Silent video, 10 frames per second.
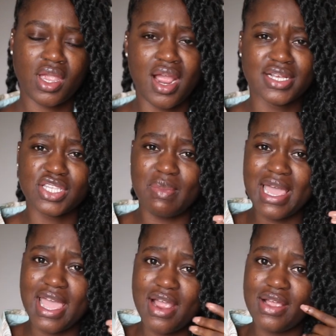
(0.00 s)
All right, so my
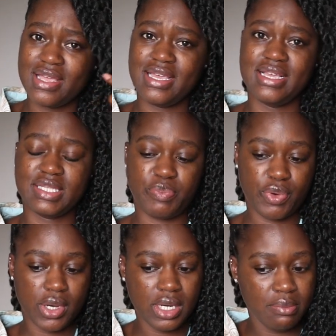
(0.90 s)
hair is
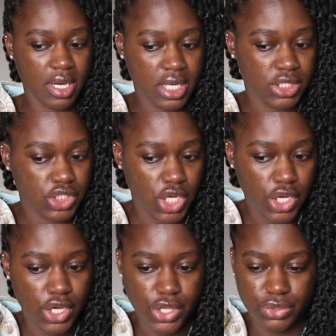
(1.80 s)
pretty much
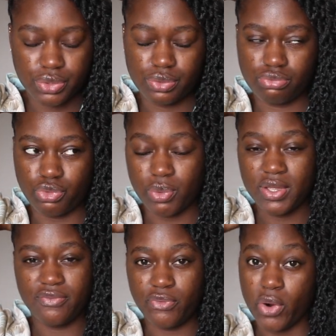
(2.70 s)

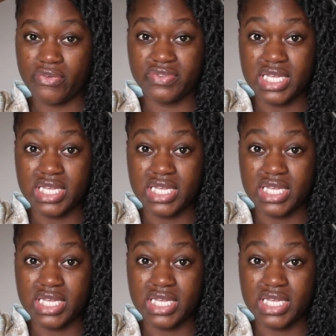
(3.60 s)
three fourths